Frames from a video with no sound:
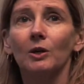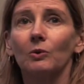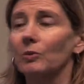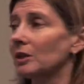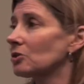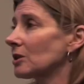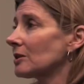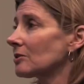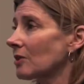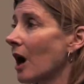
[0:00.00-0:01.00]
which
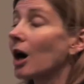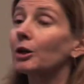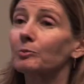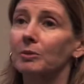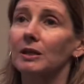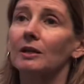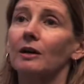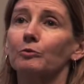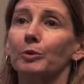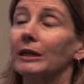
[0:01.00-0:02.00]
is the heartbeat
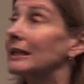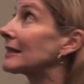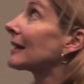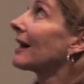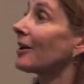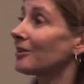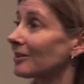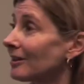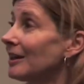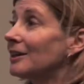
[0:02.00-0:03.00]
of bringing
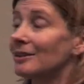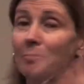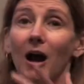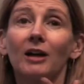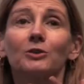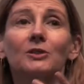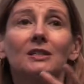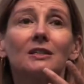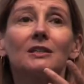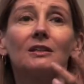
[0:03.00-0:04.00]
together
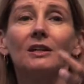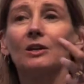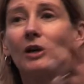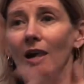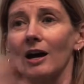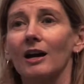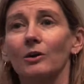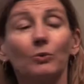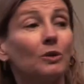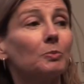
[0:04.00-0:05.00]
democracy
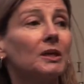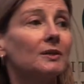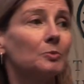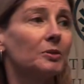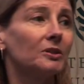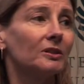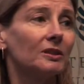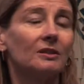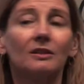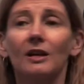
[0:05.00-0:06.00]
with peace
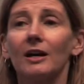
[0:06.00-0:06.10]
building.